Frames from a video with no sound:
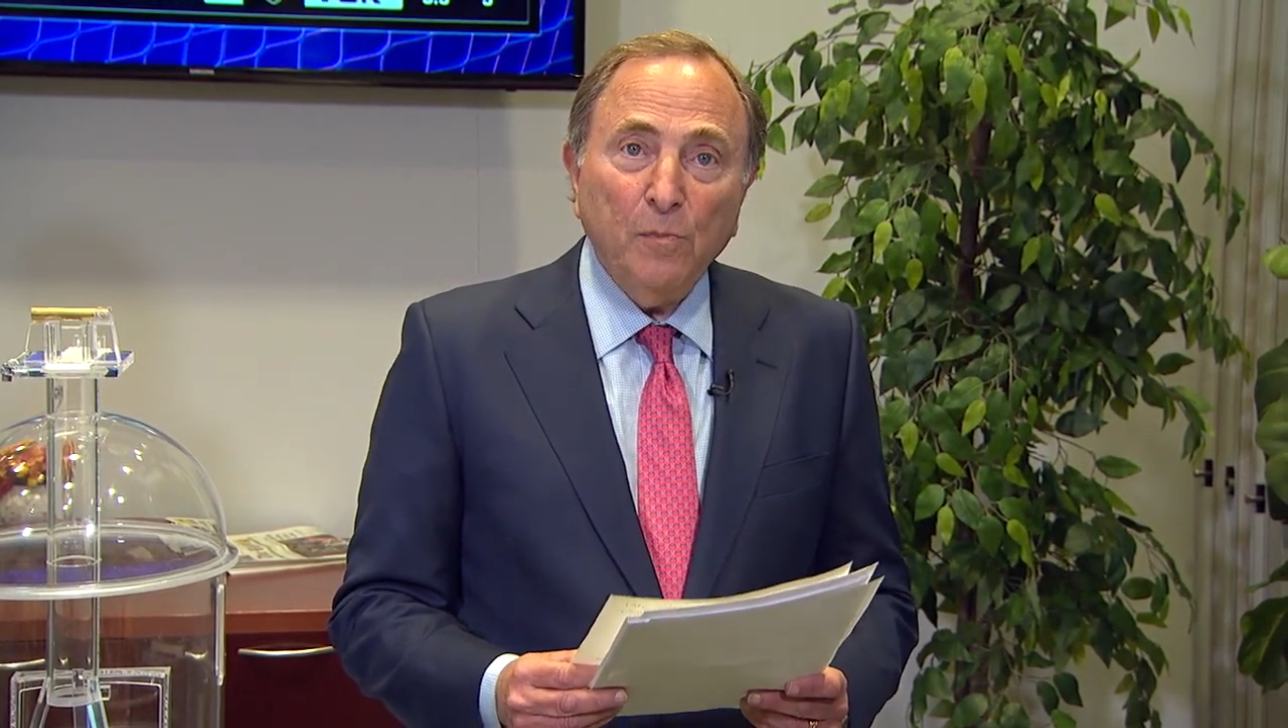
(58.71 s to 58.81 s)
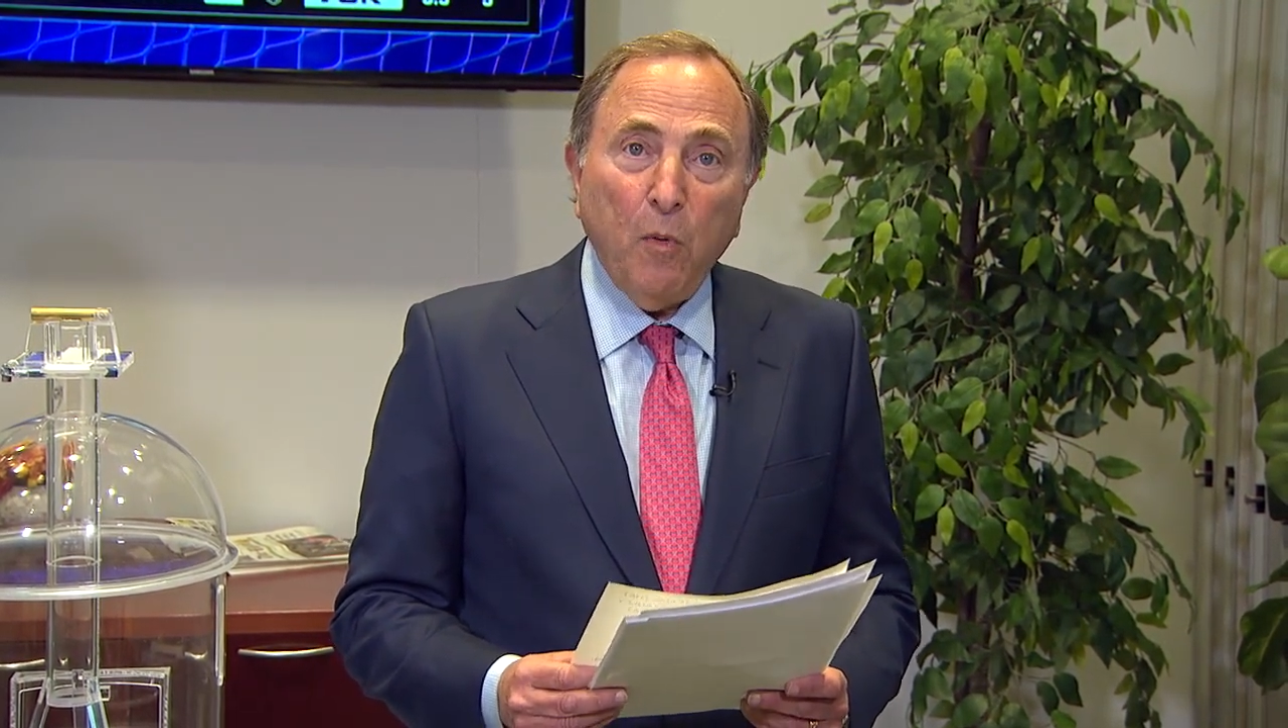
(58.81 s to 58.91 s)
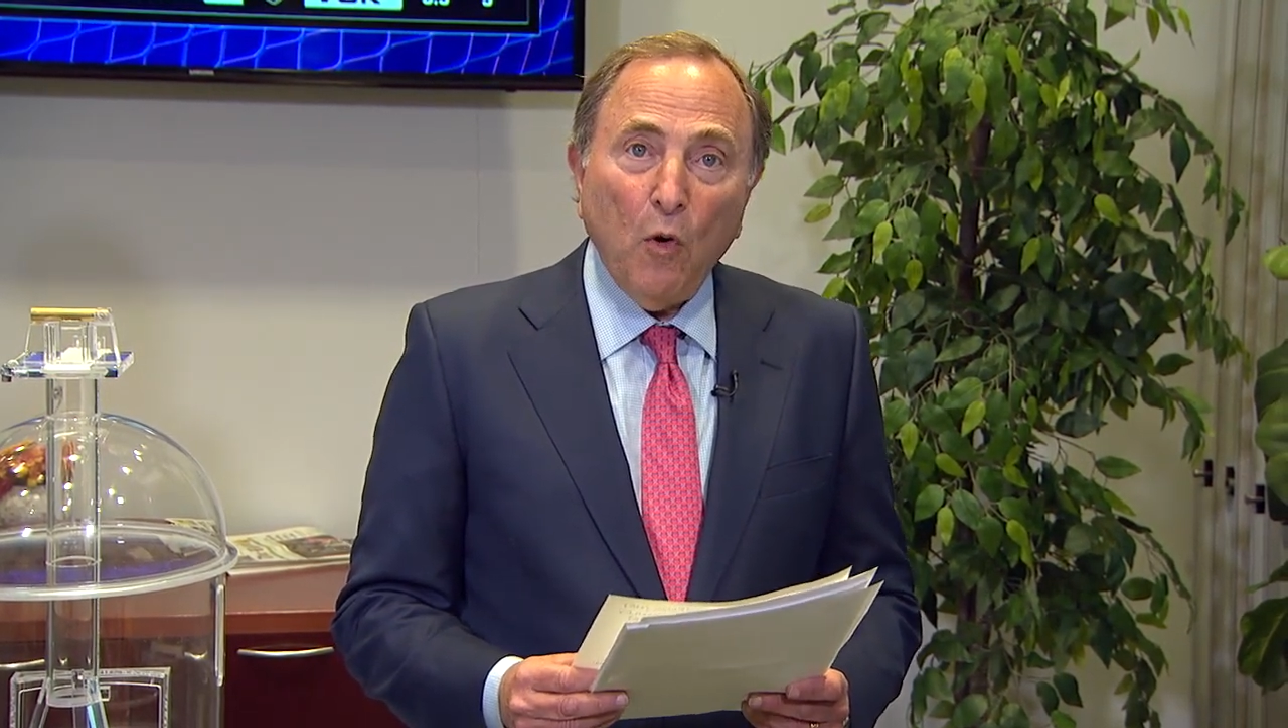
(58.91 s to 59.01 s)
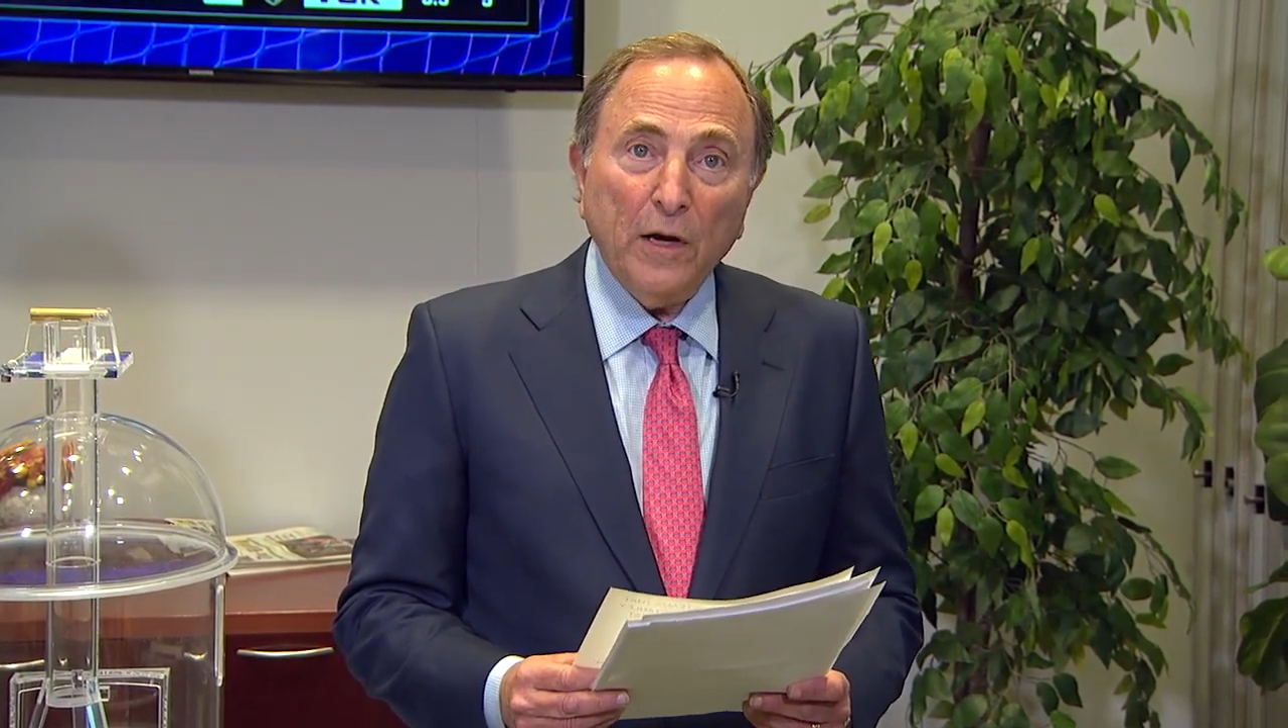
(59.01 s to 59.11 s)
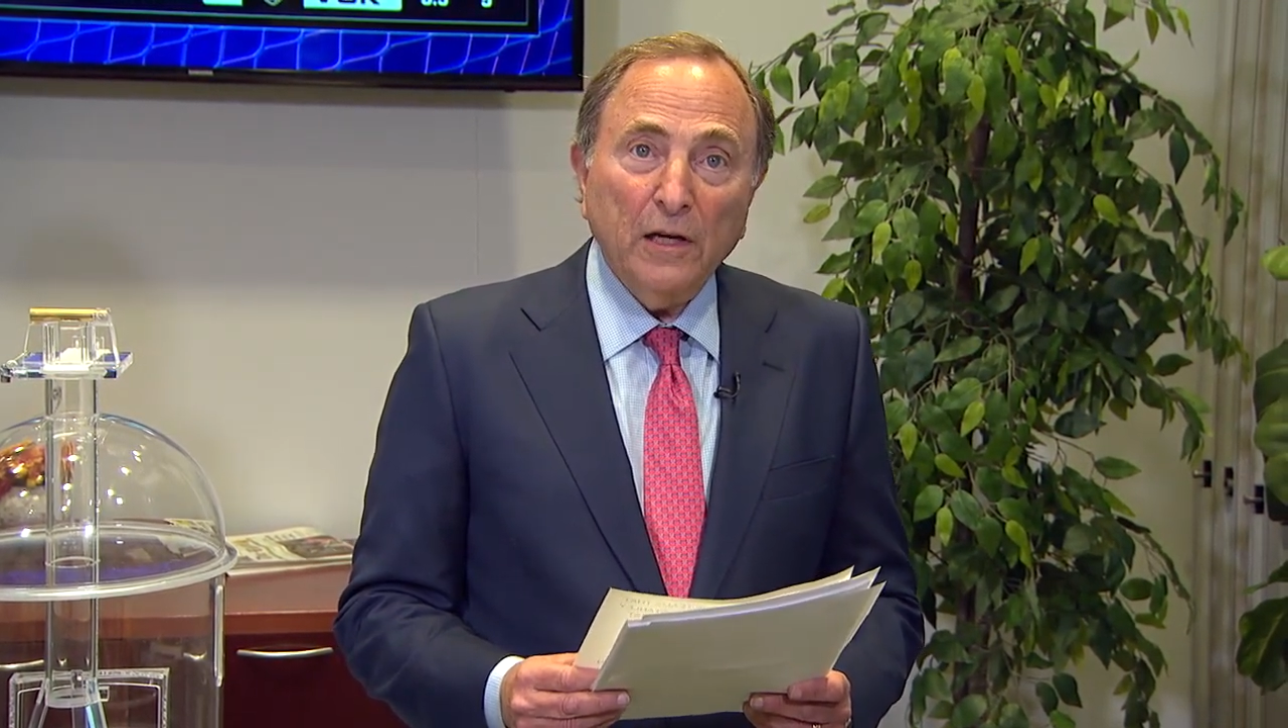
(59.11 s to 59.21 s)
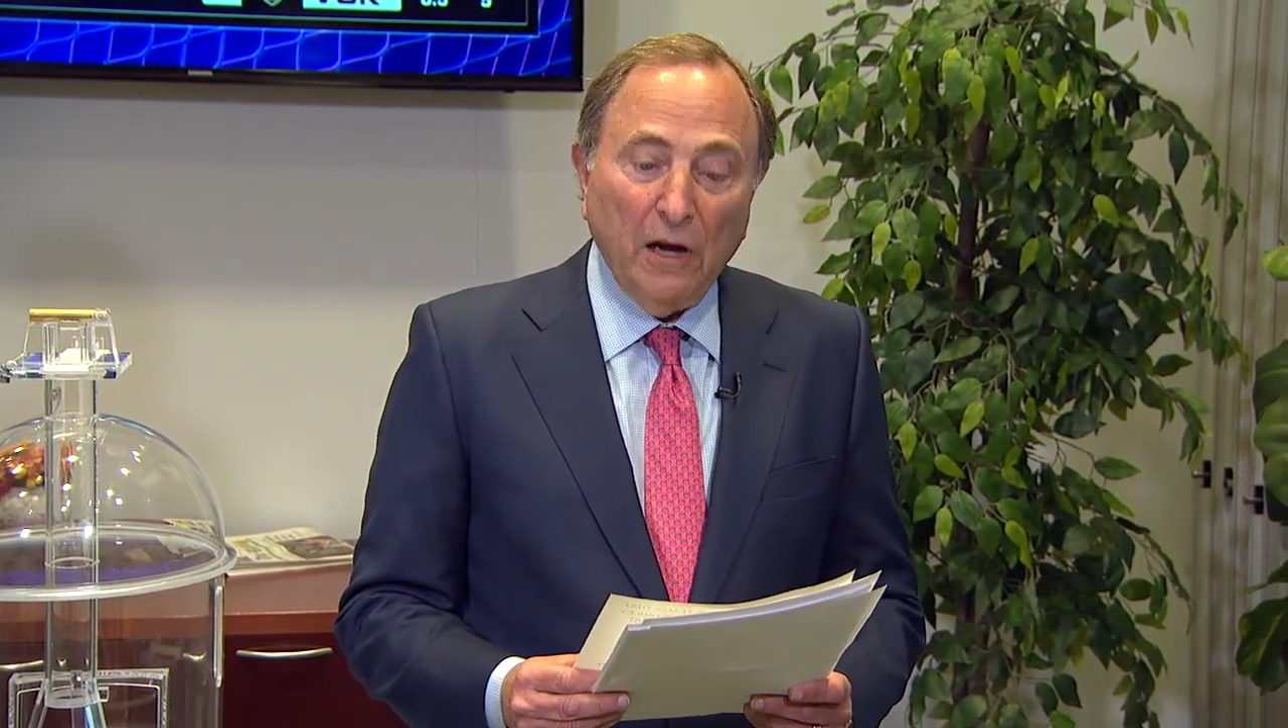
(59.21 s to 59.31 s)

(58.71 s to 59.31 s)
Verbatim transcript: Board of